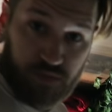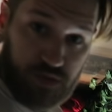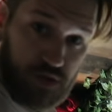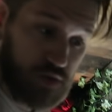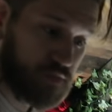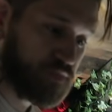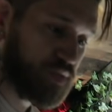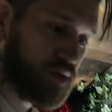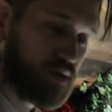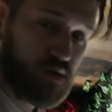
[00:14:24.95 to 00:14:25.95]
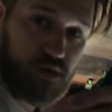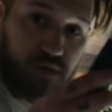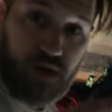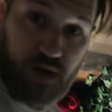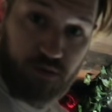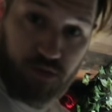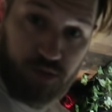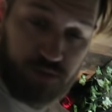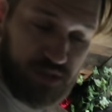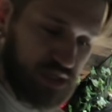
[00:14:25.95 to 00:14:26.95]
So right now I'm gonna brush